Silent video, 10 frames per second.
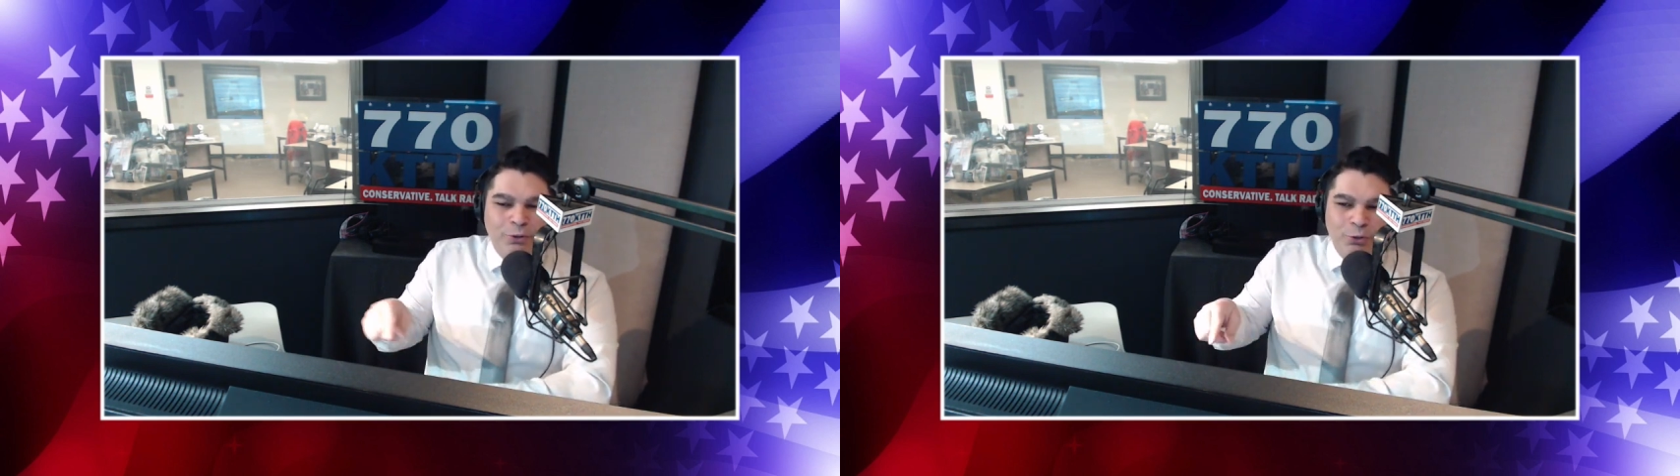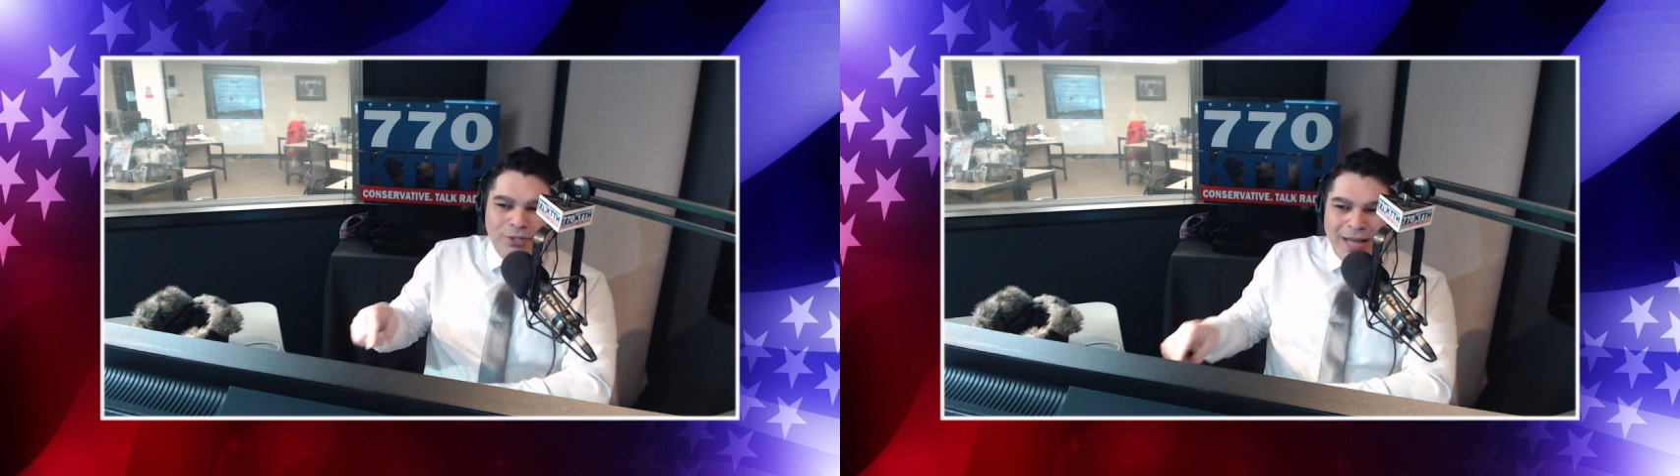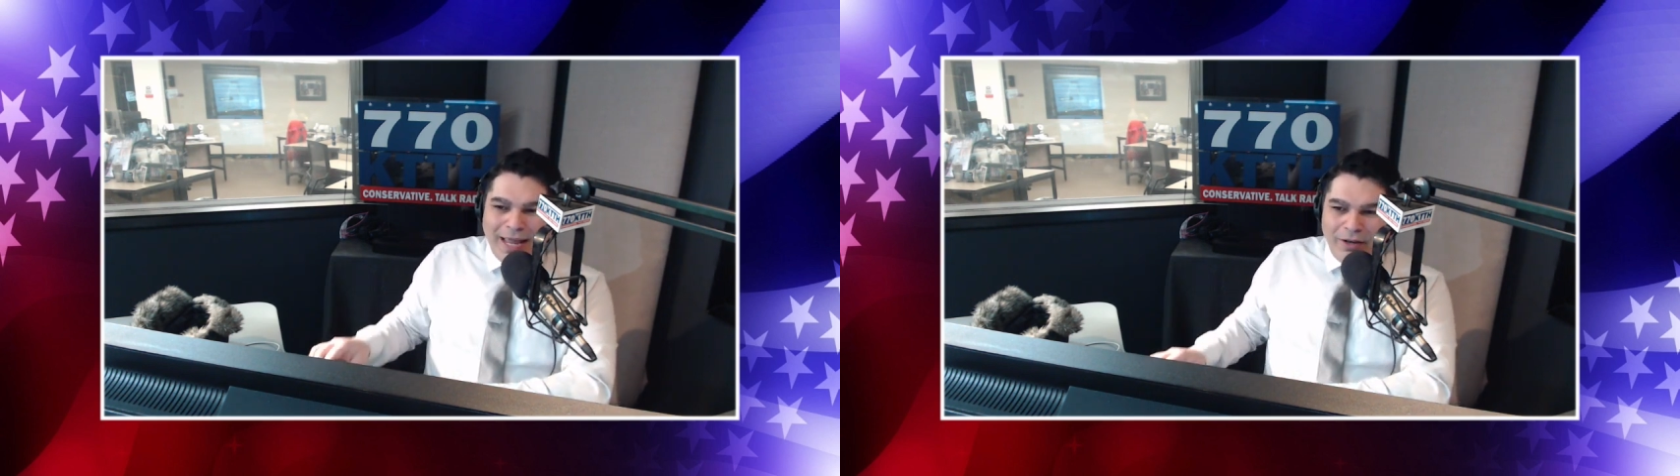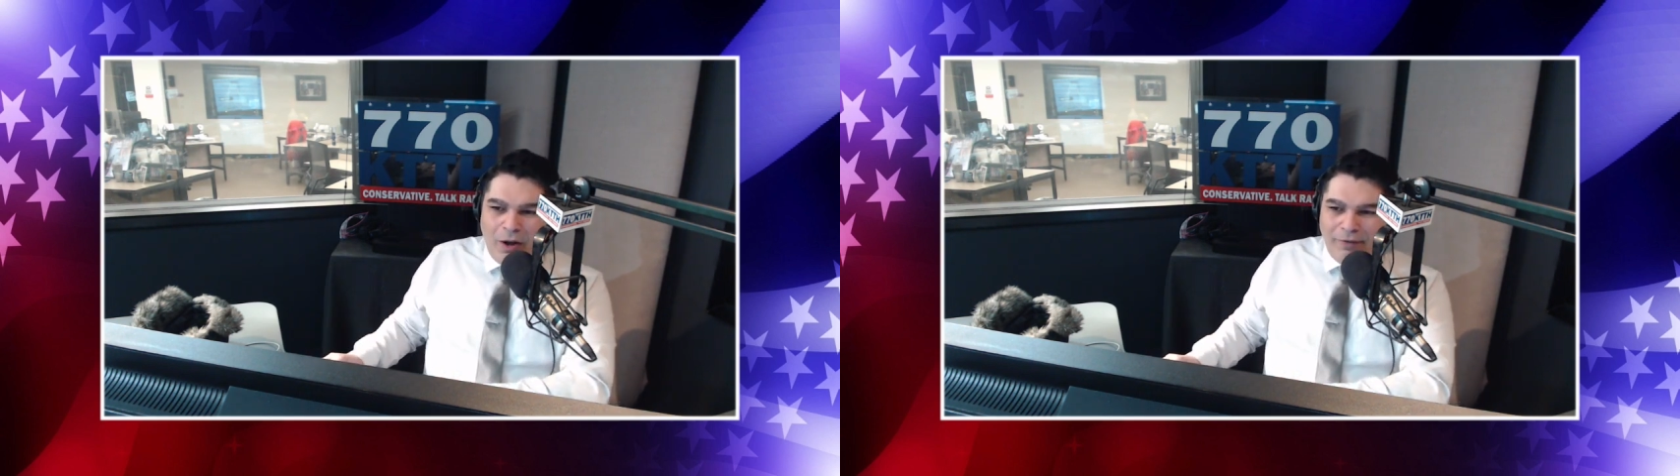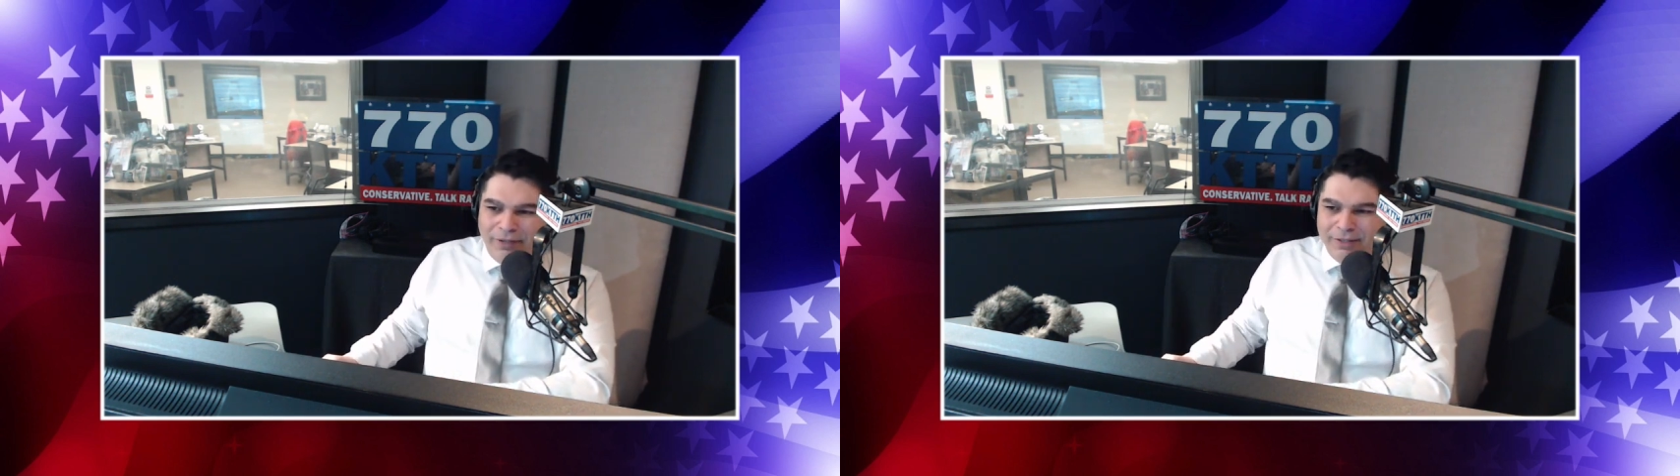to stay in
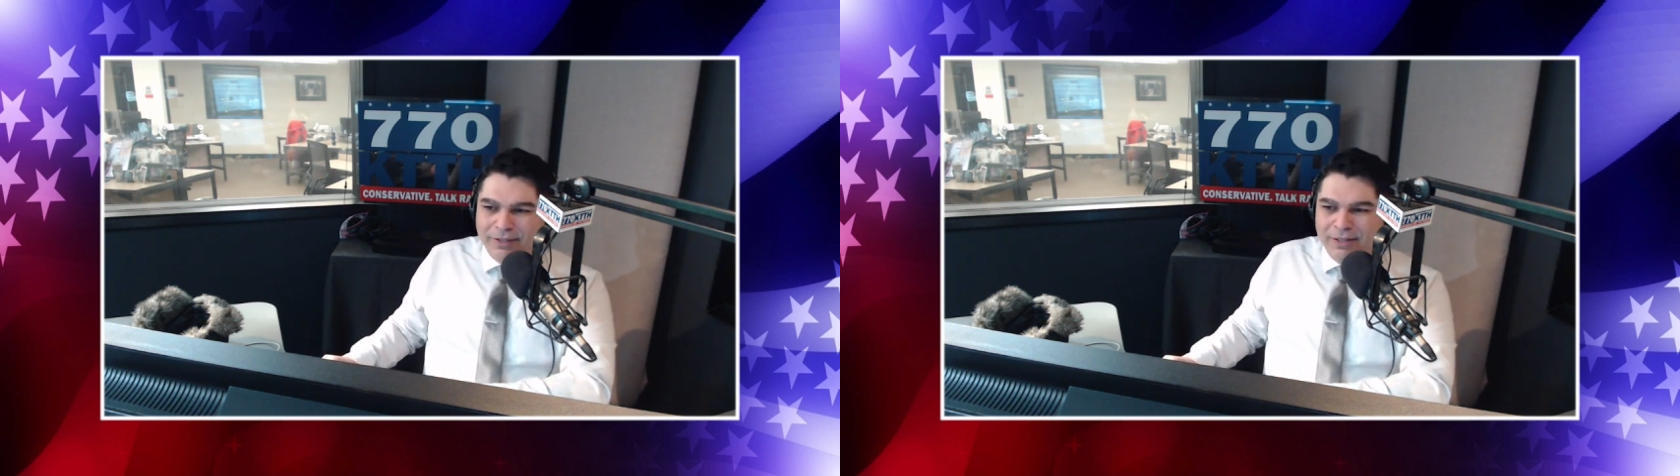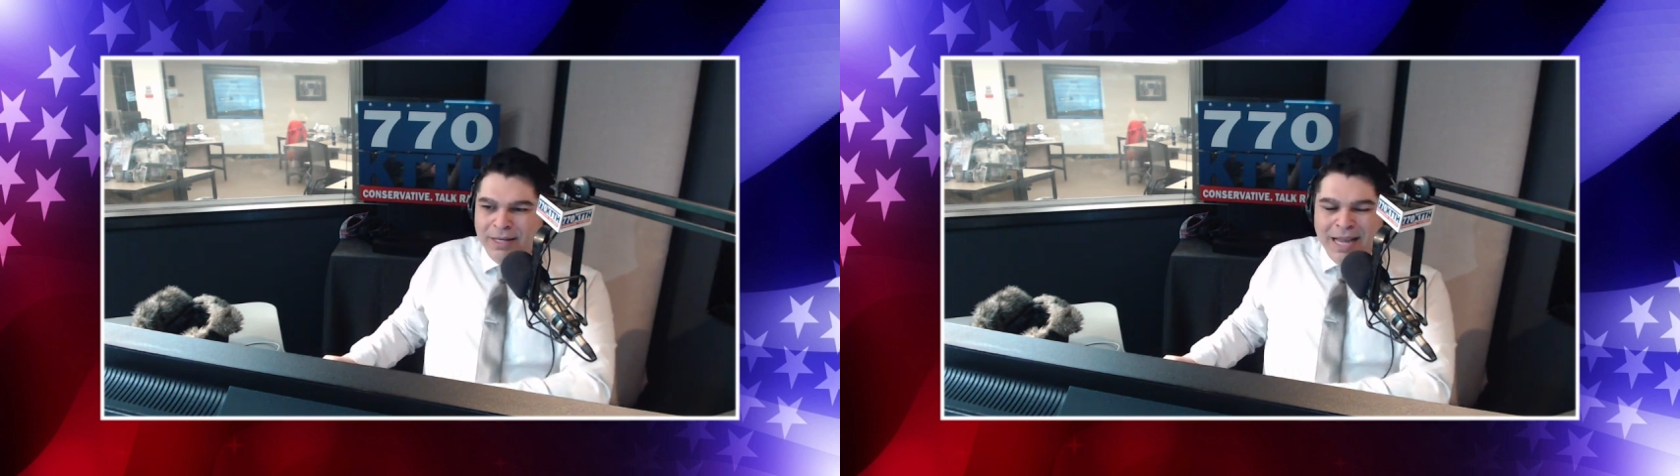office.